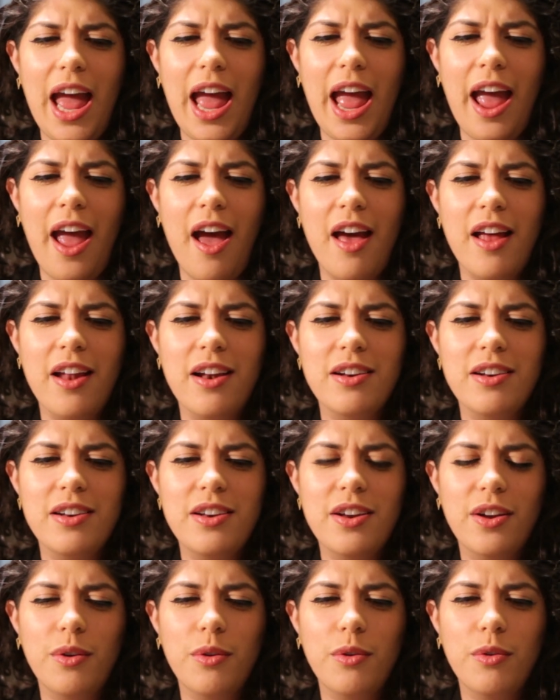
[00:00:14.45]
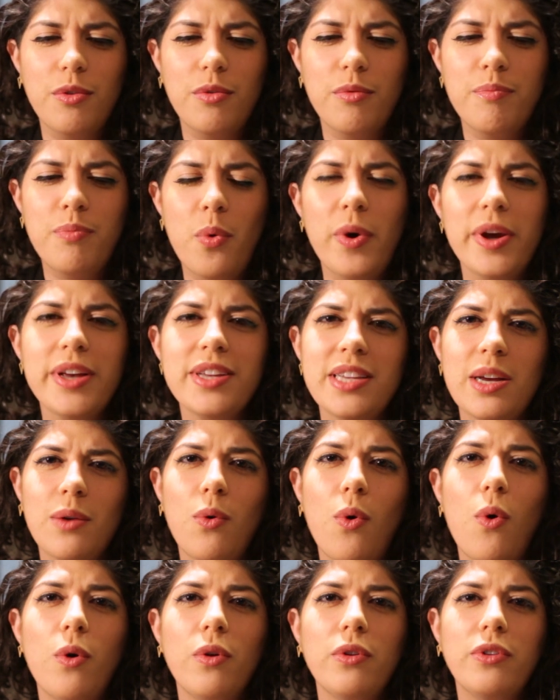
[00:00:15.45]
and boys that
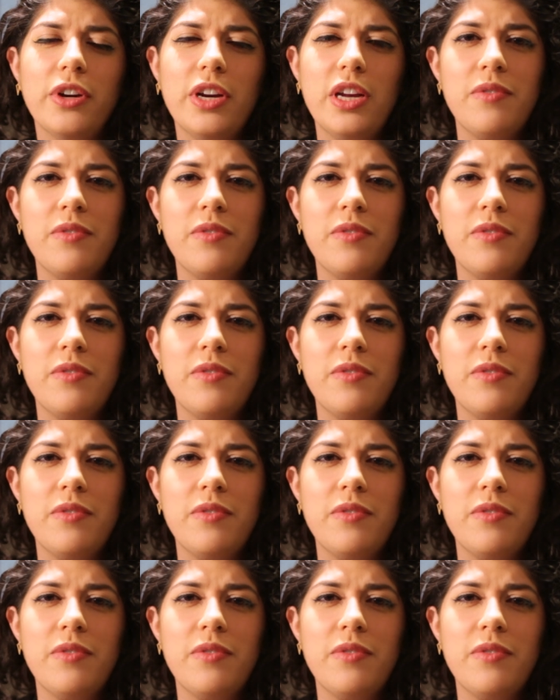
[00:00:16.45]
were older